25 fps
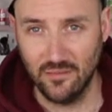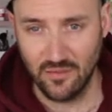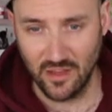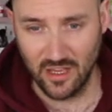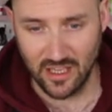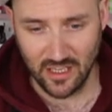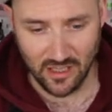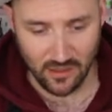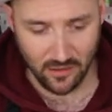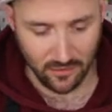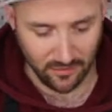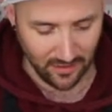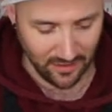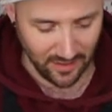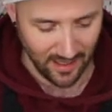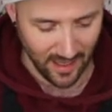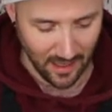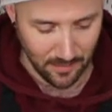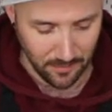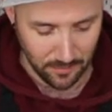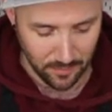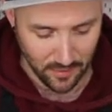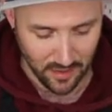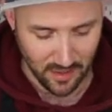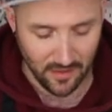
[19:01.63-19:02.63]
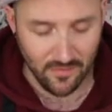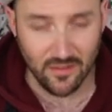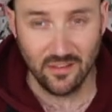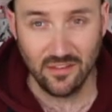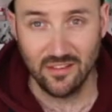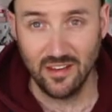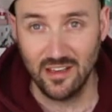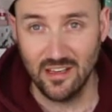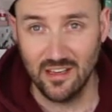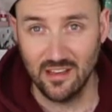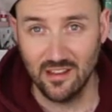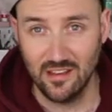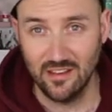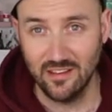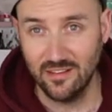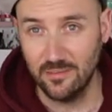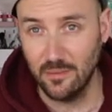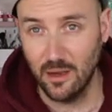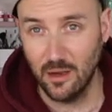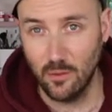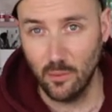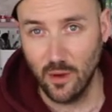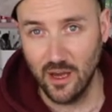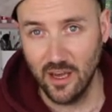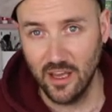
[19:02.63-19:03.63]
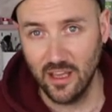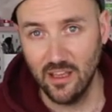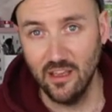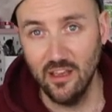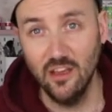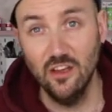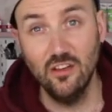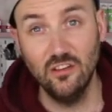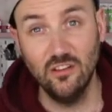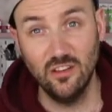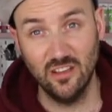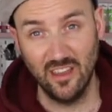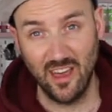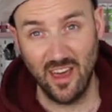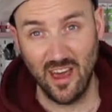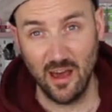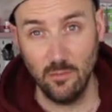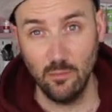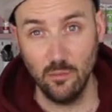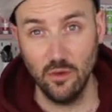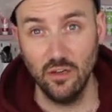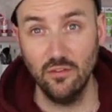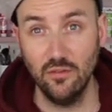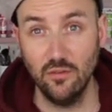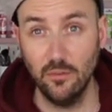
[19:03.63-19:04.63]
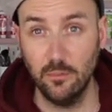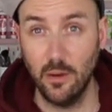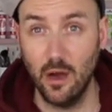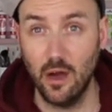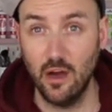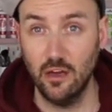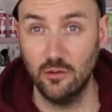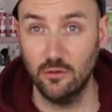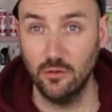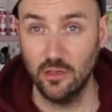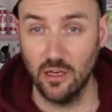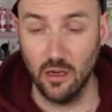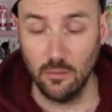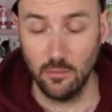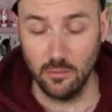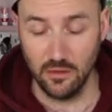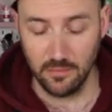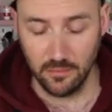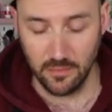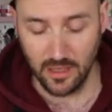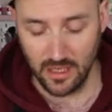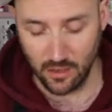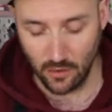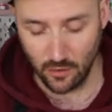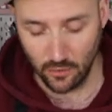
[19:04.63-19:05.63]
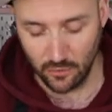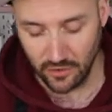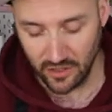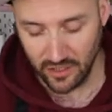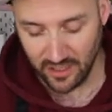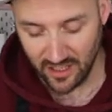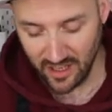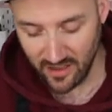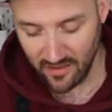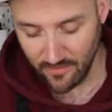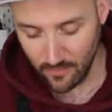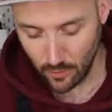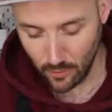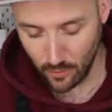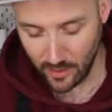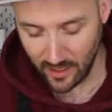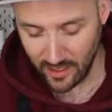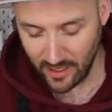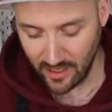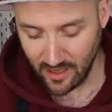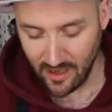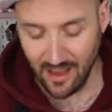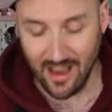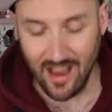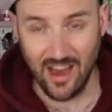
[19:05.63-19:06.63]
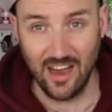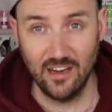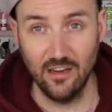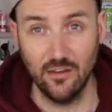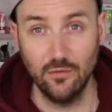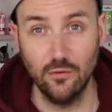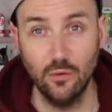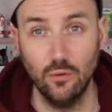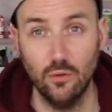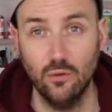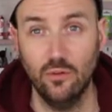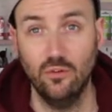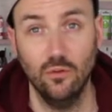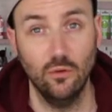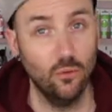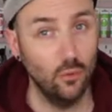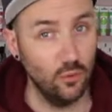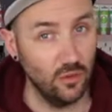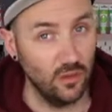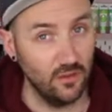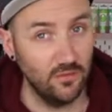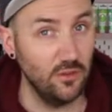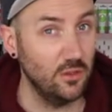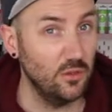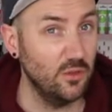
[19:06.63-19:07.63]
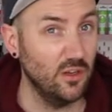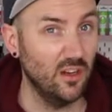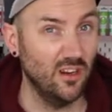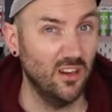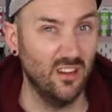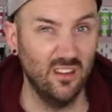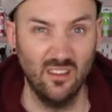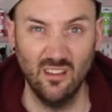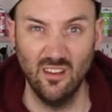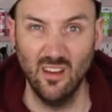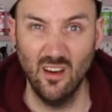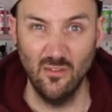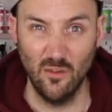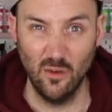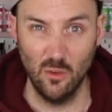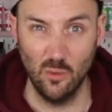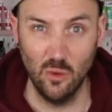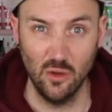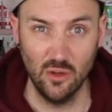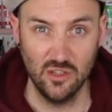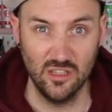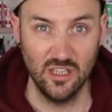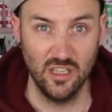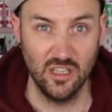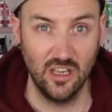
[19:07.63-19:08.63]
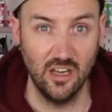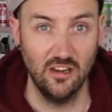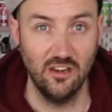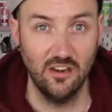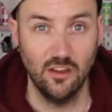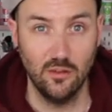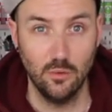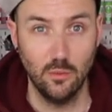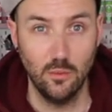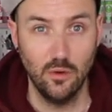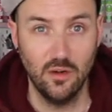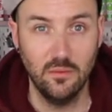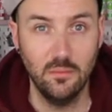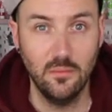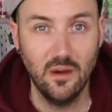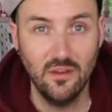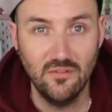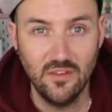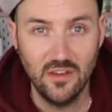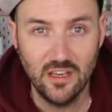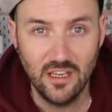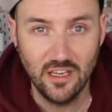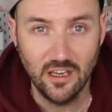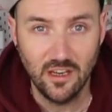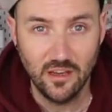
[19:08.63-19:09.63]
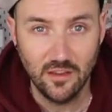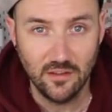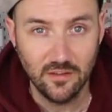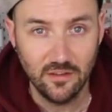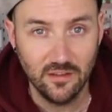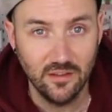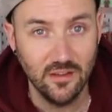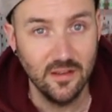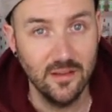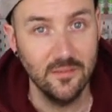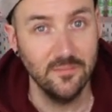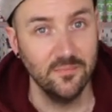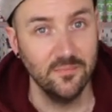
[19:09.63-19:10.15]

thank you to Cadbury for sending this my way, to Kenwood for partnering up with me on the giveaway, and of course to all of you guys for watching another one of my videos.